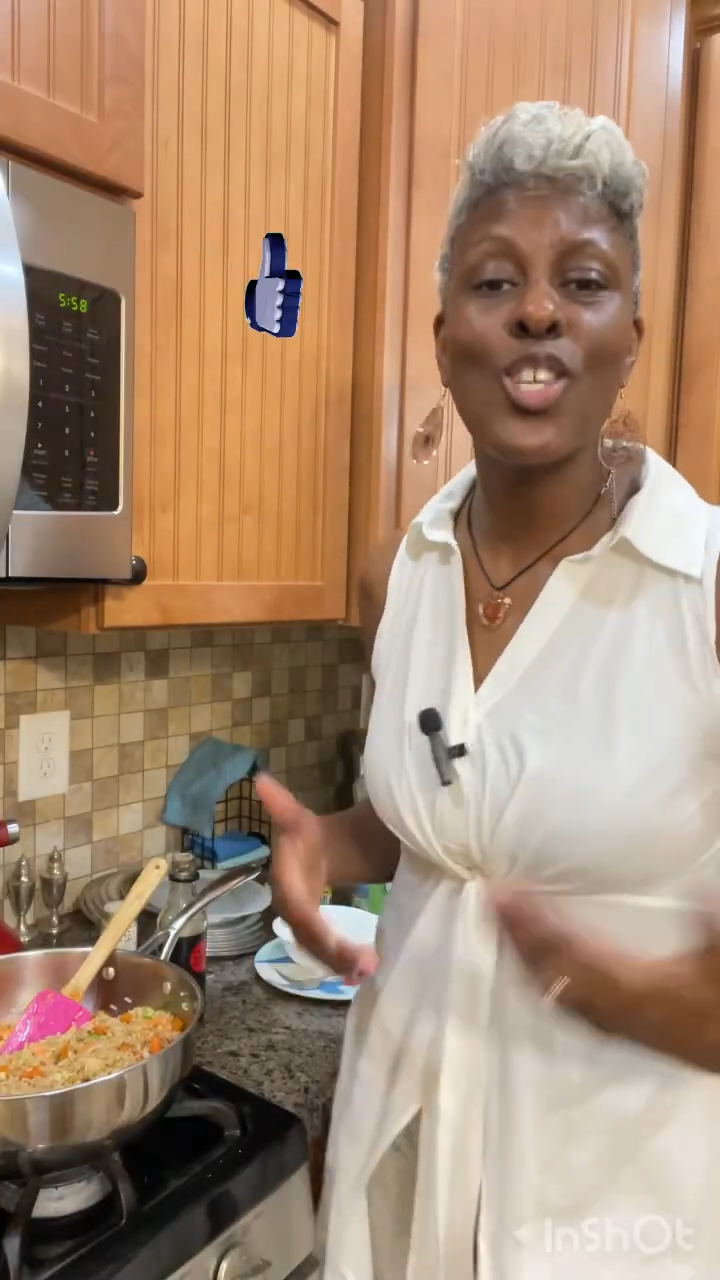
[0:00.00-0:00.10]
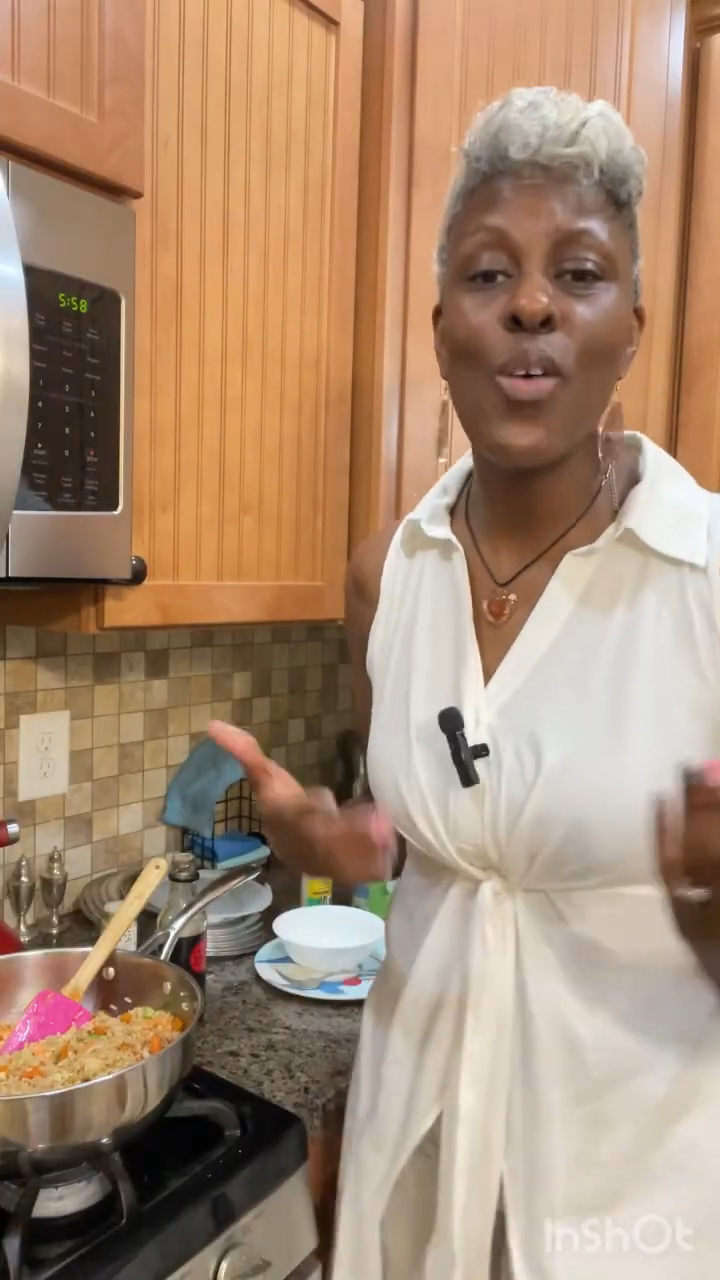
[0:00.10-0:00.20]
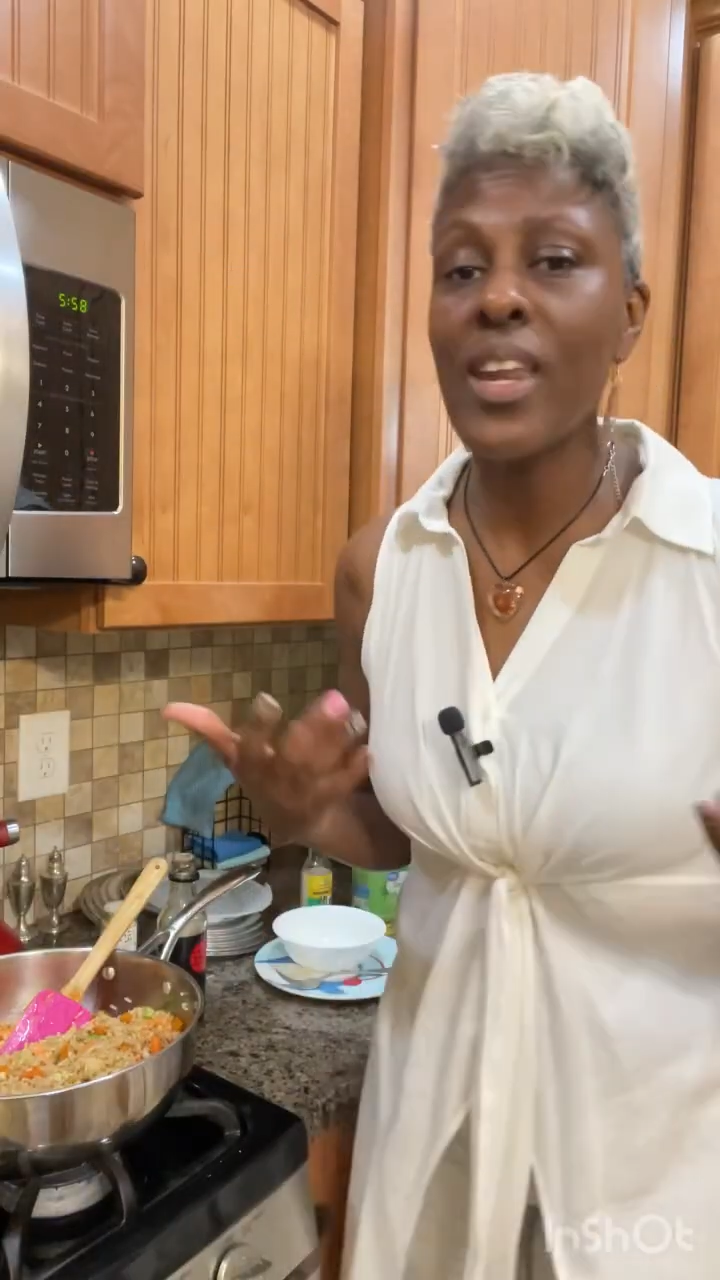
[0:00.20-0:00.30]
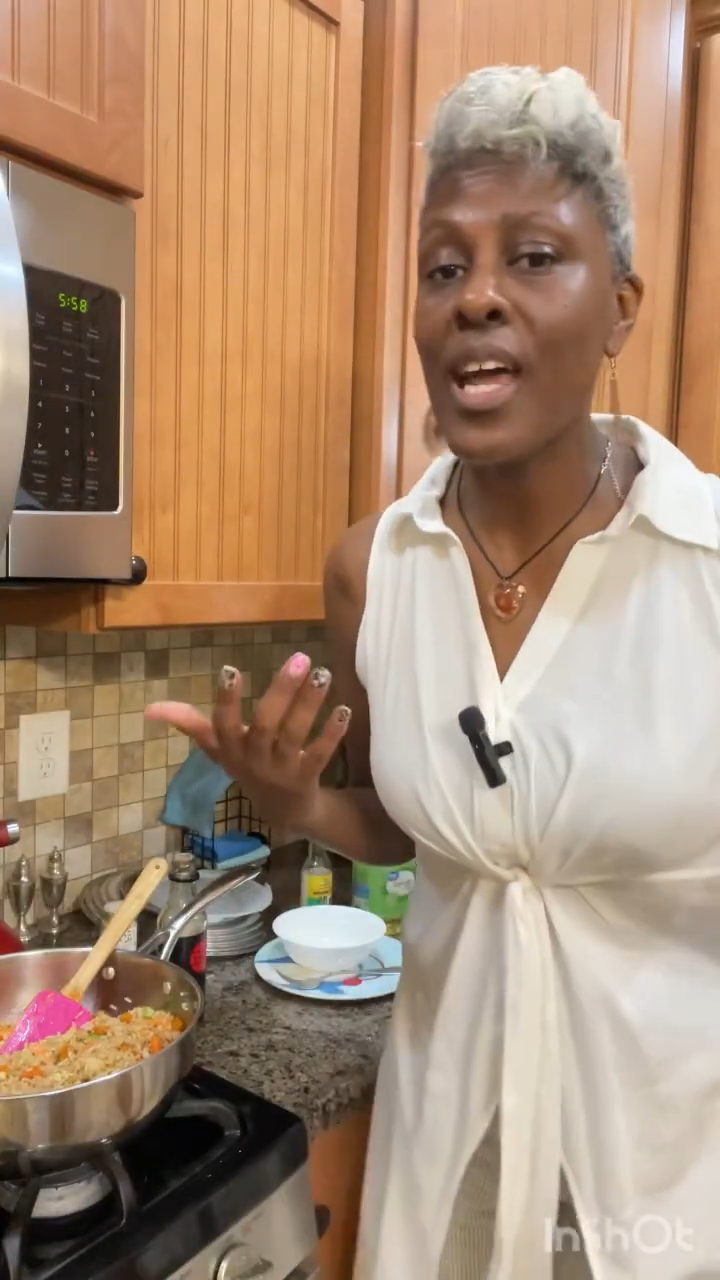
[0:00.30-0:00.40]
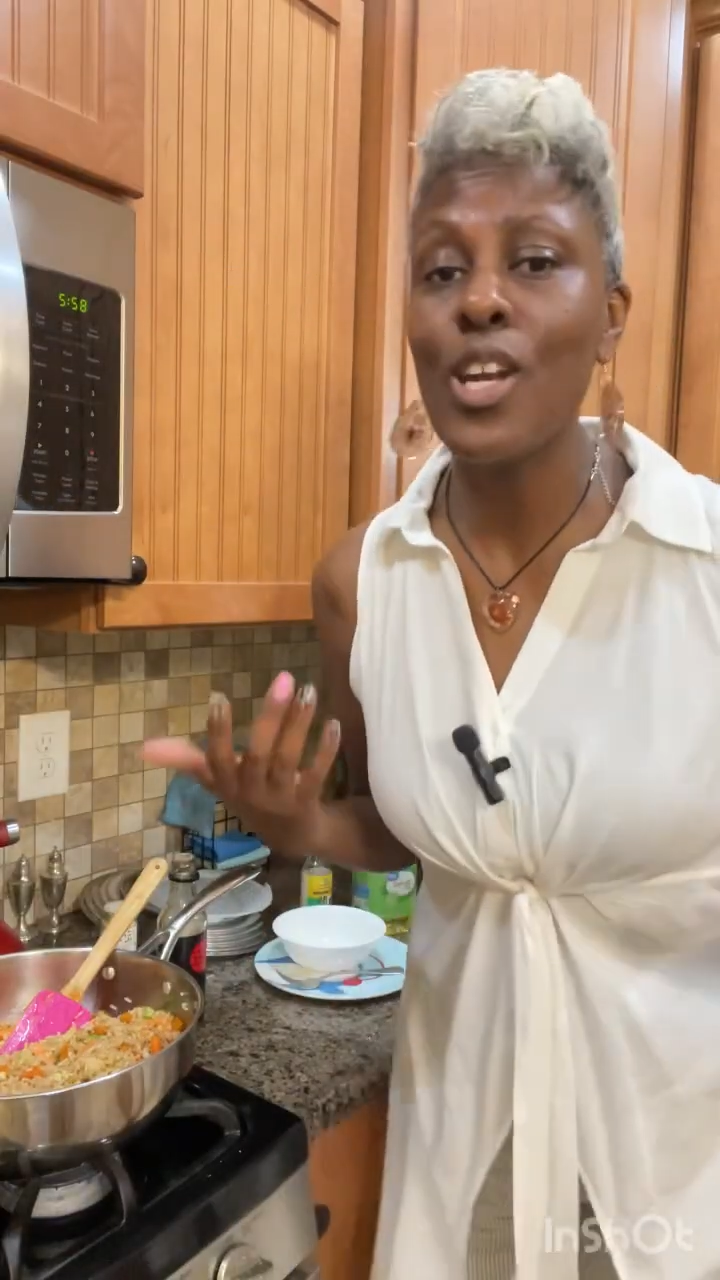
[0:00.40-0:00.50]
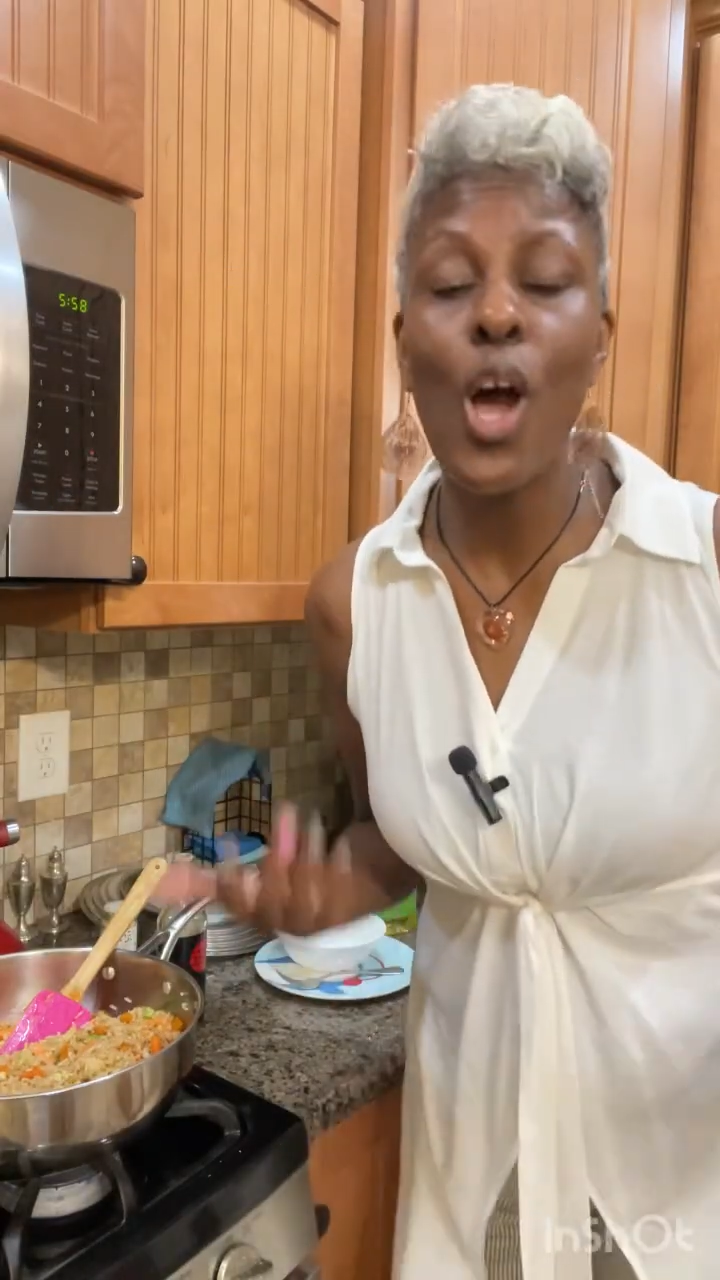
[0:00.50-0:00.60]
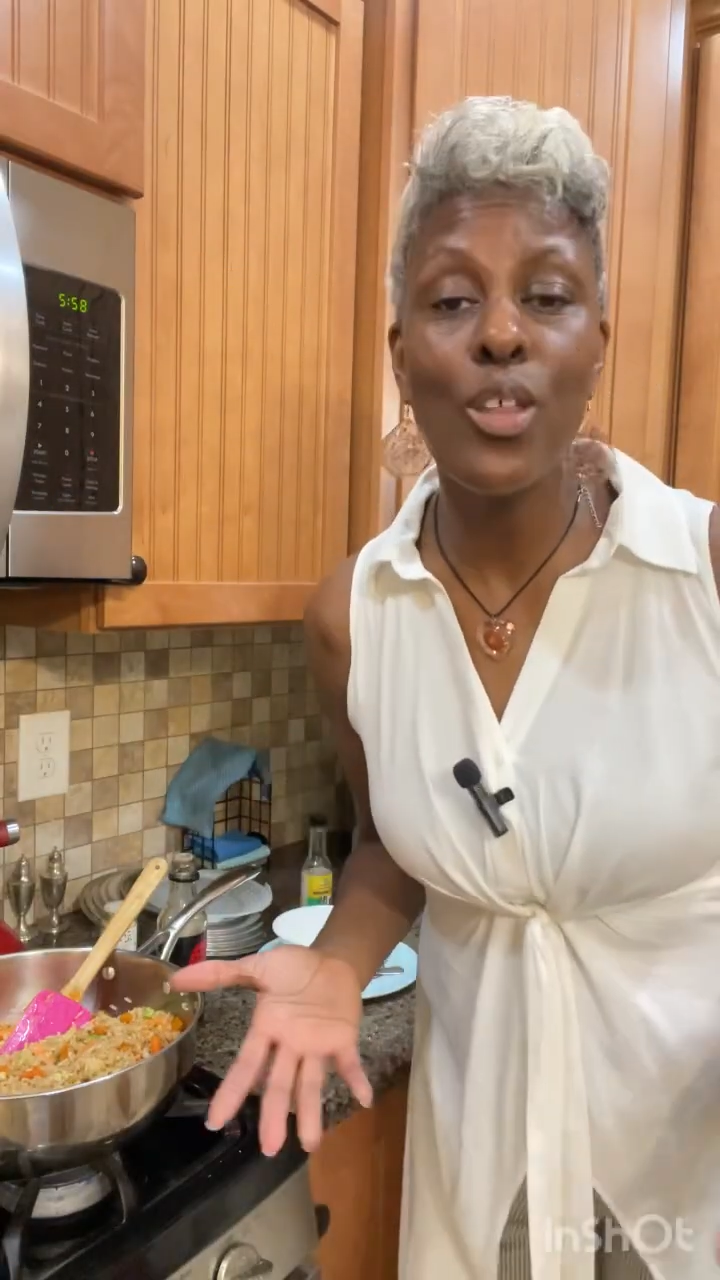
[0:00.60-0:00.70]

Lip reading: so that I know